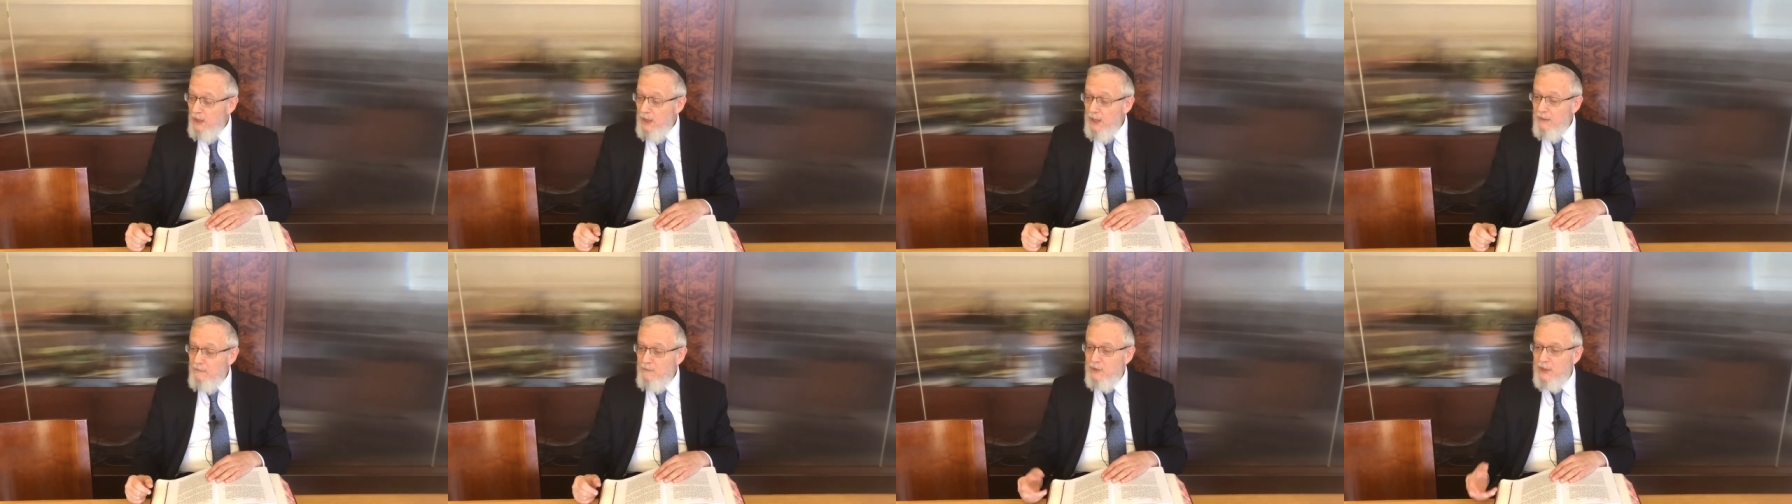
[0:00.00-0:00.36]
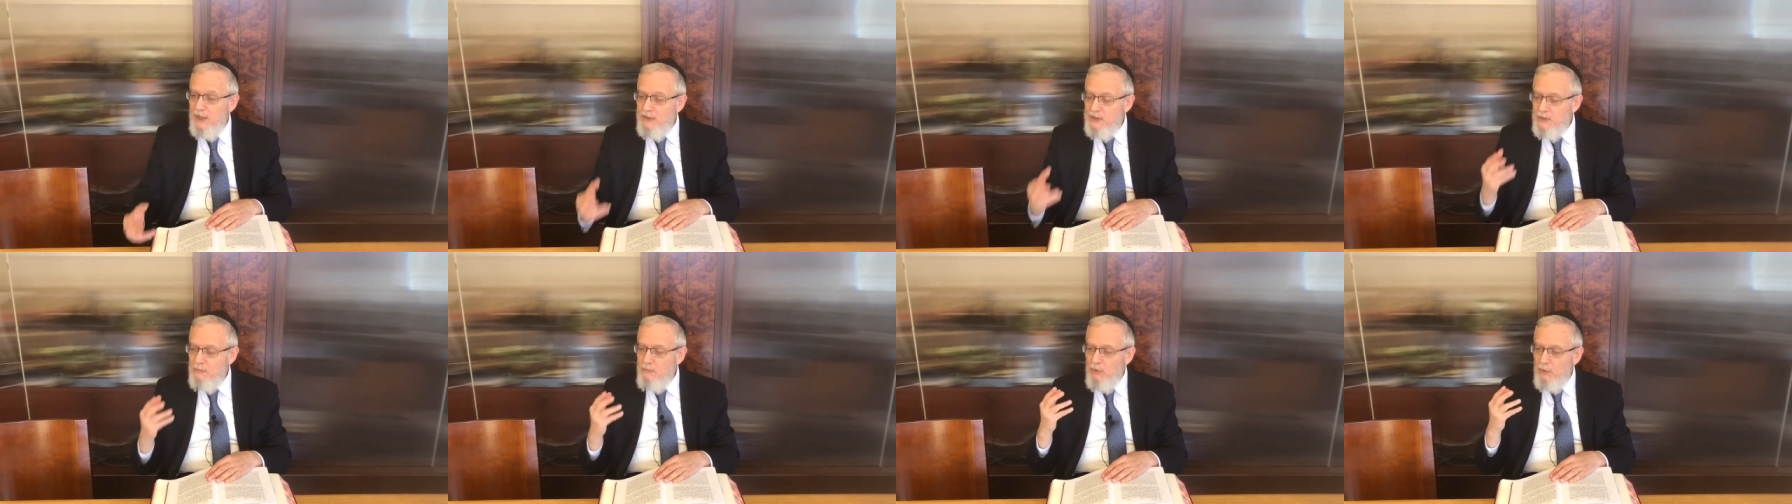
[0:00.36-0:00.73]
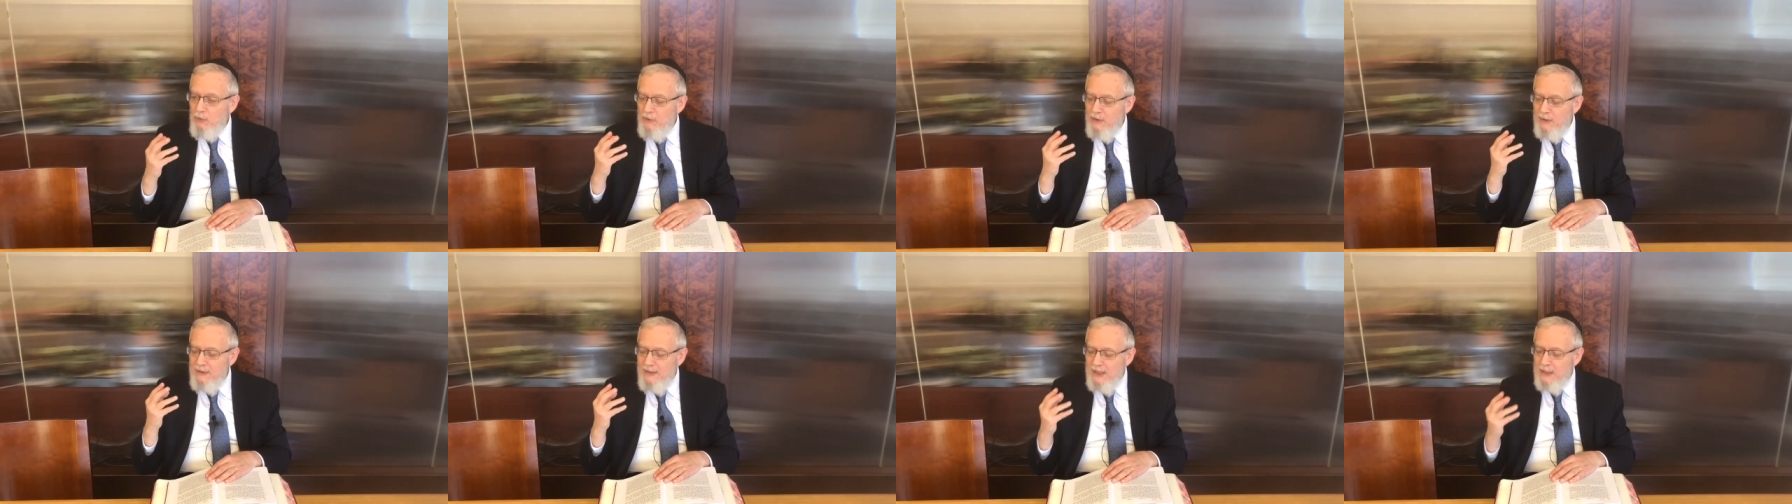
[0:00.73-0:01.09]
If you take the, mo-
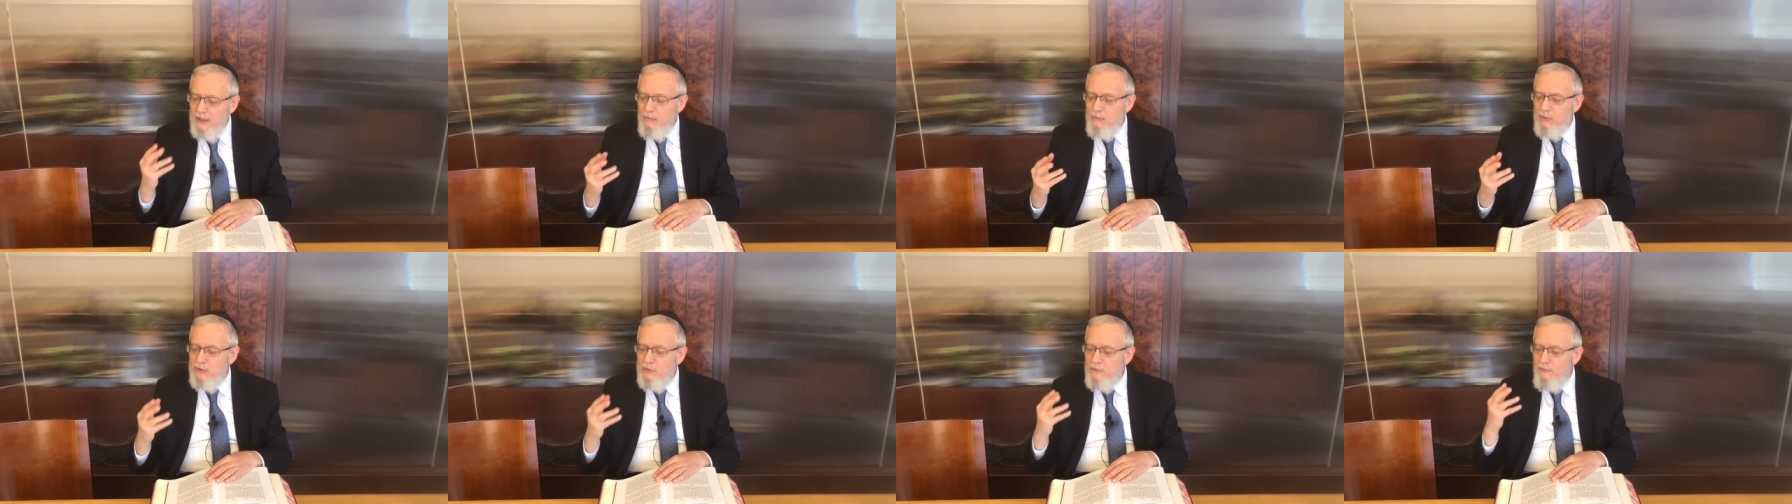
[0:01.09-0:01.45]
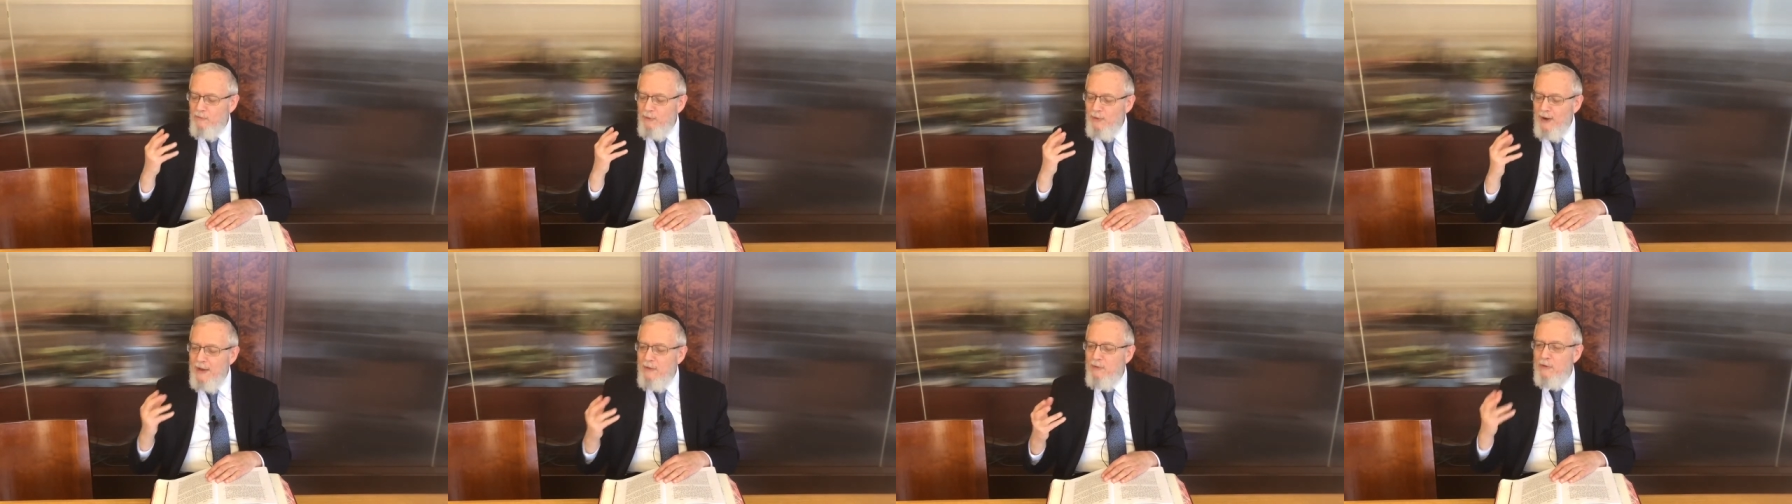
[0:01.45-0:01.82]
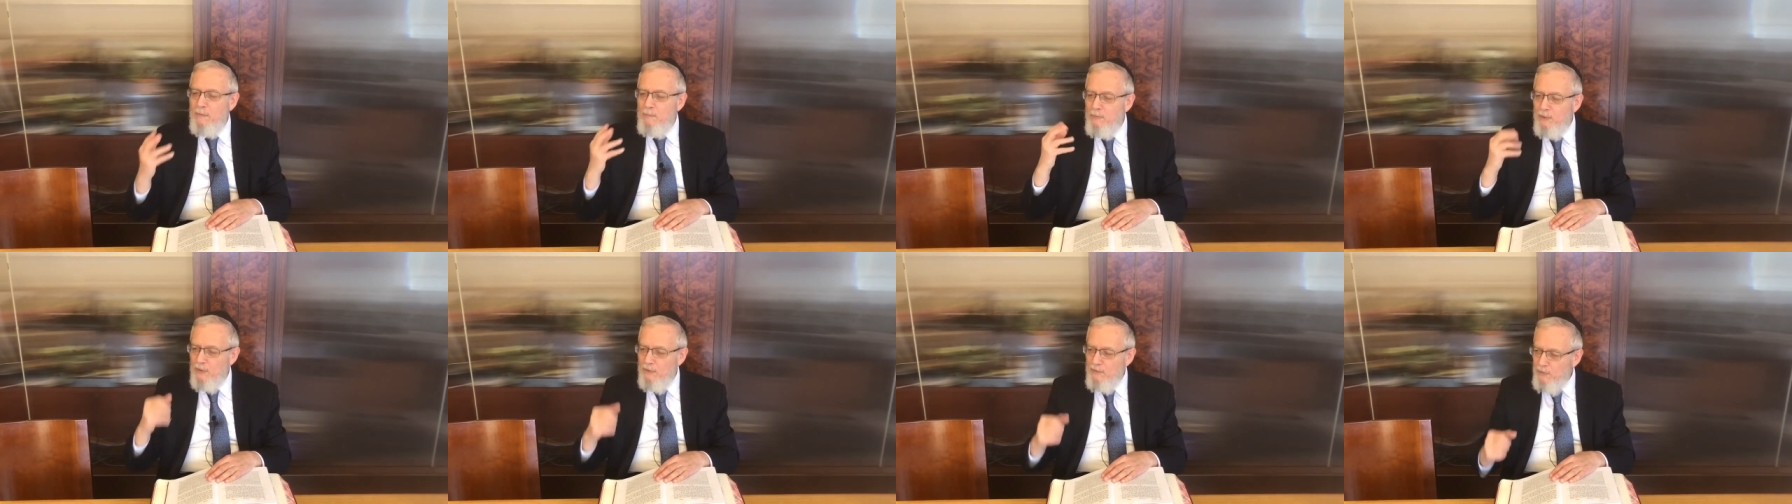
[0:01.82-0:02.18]
you take the most
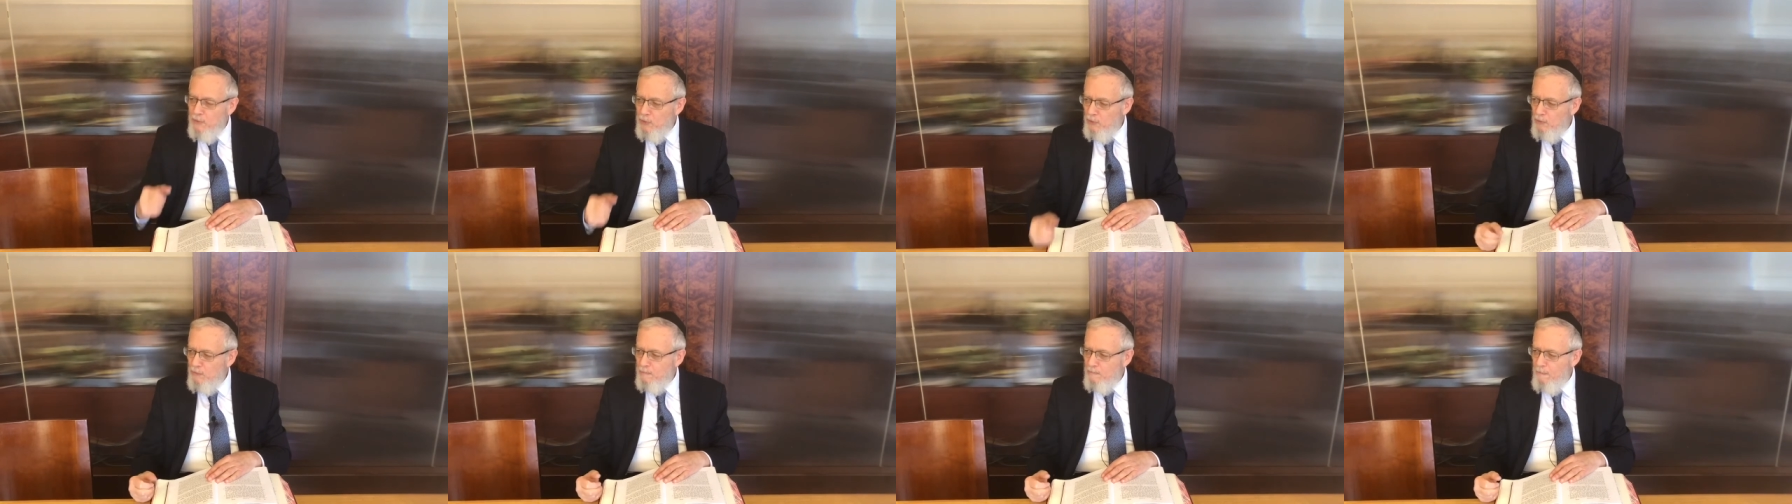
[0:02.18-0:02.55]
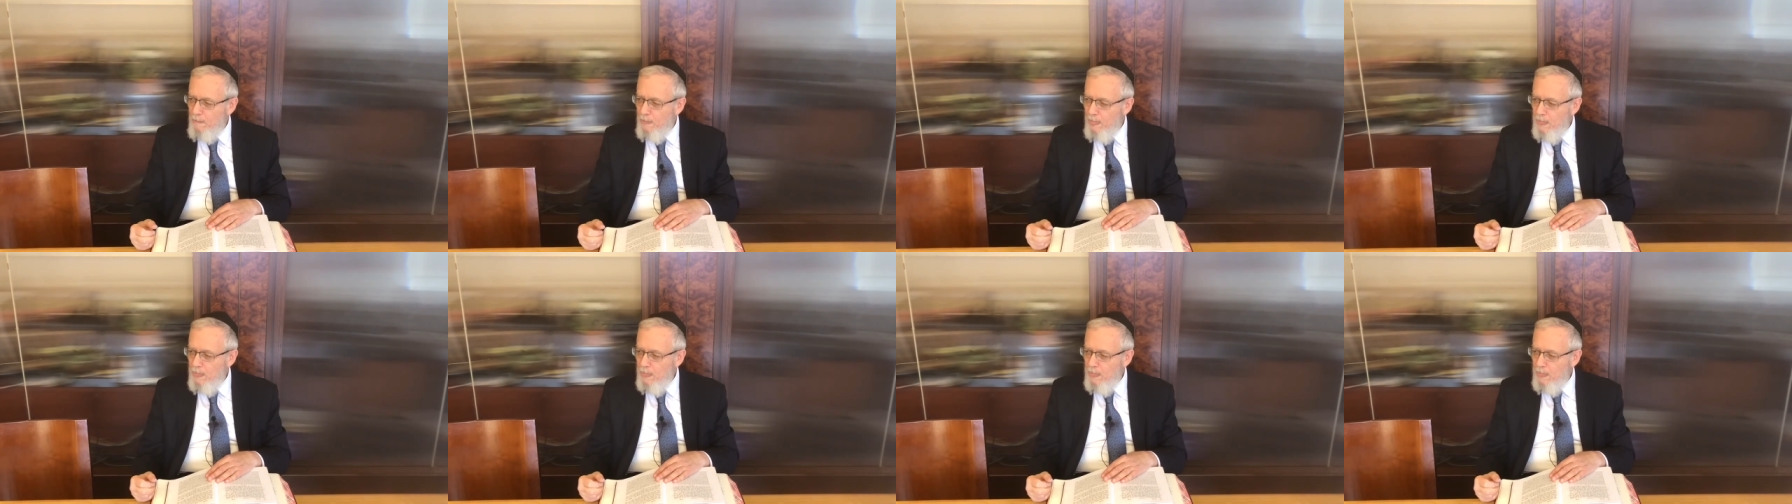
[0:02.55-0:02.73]
fragrant perfume